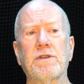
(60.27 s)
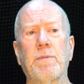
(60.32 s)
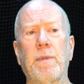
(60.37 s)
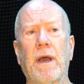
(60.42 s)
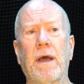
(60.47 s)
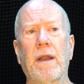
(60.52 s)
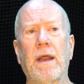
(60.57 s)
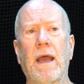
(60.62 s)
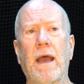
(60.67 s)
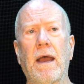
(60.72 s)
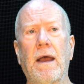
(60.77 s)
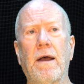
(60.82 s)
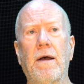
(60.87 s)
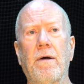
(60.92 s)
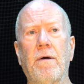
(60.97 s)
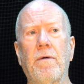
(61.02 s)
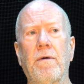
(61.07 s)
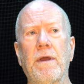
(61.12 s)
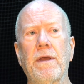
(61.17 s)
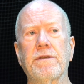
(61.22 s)
about
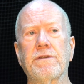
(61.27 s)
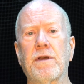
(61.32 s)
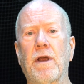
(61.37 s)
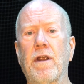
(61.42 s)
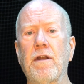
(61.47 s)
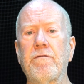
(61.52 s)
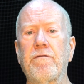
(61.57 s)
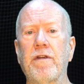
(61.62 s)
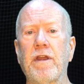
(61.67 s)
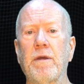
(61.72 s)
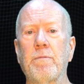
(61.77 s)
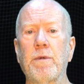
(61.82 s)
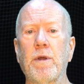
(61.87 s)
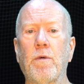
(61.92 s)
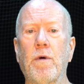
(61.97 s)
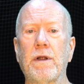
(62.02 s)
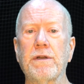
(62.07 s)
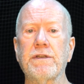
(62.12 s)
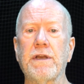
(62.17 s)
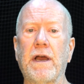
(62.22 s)
how it's hard for him to
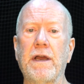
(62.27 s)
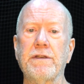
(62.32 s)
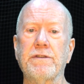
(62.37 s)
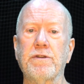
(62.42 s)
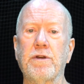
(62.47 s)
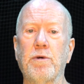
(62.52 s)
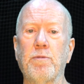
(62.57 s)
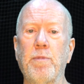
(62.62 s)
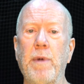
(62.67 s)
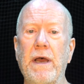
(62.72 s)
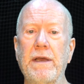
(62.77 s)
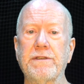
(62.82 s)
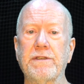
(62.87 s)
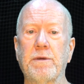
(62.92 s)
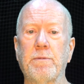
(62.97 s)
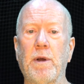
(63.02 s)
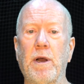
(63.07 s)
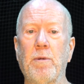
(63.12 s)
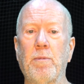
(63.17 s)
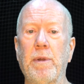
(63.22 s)
watch high school
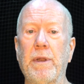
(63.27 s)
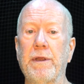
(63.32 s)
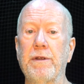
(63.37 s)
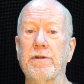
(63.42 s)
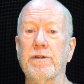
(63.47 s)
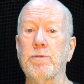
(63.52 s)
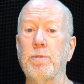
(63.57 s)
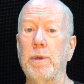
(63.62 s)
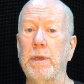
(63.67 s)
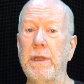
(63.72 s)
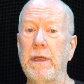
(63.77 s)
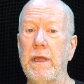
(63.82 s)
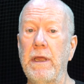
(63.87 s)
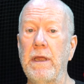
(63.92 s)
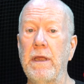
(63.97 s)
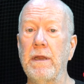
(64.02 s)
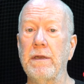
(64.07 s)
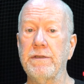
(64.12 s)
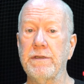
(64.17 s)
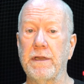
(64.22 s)
basketball players
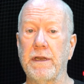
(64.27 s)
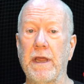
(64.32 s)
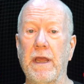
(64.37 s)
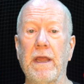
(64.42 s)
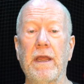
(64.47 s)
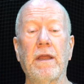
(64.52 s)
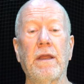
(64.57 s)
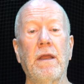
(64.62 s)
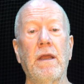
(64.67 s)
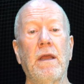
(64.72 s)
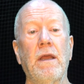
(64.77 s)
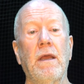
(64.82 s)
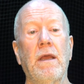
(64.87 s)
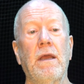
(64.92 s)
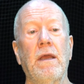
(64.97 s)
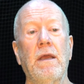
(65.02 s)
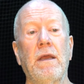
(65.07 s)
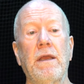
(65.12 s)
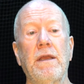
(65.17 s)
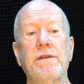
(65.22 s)
play today.
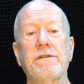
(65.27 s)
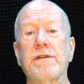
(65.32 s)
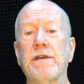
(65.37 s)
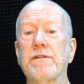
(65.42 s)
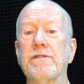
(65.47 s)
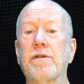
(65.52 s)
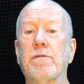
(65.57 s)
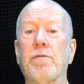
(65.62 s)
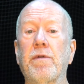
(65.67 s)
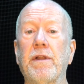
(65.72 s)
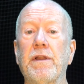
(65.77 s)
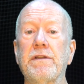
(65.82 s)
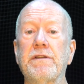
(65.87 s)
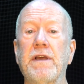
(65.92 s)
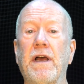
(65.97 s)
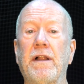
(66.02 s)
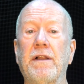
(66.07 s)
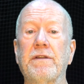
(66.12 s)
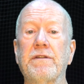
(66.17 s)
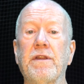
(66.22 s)
He says they're really
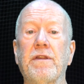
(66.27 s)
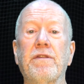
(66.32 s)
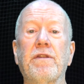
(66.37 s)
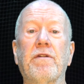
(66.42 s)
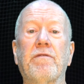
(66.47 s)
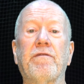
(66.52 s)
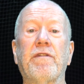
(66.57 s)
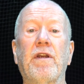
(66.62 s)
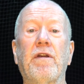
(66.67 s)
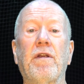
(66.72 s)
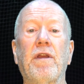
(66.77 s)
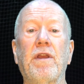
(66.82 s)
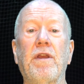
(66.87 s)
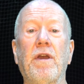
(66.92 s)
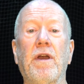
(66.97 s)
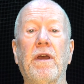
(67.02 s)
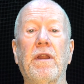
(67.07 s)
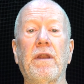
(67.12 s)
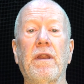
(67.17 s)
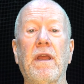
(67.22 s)
talented, they're very
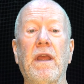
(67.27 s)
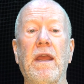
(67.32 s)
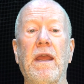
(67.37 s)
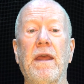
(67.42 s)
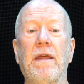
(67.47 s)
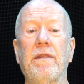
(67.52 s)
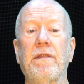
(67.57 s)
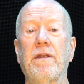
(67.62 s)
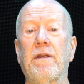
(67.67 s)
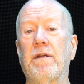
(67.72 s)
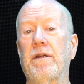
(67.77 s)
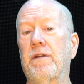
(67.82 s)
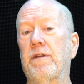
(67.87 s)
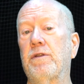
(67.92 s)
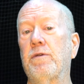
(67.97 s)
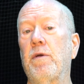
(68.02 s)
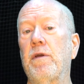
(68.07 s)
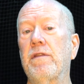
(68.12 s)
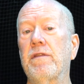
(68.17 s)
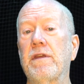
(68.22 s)
good, and they're
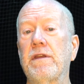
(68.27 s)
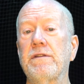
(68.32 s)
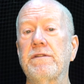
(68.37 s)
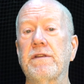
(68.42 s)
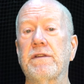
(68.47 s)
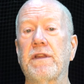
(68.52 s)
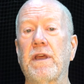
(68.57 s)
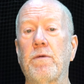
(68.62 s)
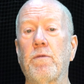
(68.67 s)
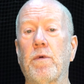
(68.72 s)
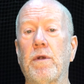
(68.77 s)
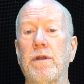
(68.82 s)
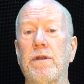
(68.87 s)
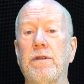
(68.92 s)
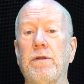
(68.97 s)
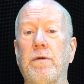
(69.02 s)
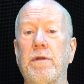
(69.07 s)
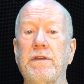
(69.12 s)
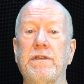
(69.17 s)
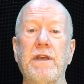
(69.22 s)
doing things that they weren't
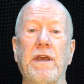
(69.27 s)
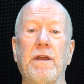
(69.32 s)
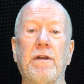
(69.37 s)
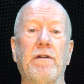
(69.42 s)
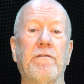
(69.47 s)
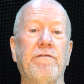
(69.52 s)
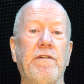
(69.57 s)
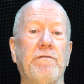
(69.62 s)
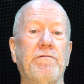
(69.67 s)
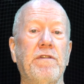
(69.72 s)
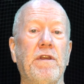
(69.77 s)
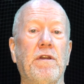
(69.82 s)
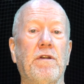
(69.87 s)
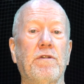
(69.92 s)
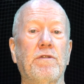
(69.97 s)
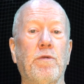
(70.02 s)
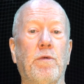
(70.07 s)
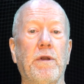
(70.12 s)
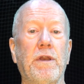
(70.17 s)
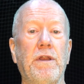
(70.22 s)
doing 10 or 15
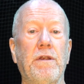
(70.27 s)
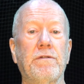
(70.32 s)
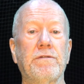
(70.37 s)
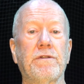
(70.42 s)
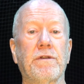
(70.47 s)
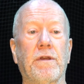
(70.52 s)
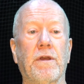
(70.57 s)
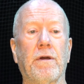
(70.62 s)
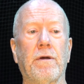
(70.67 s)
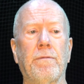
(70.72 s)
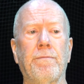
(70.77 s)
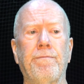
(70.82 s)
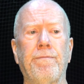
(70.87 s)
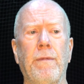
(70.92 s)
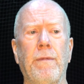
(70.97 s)
or 20 years ago.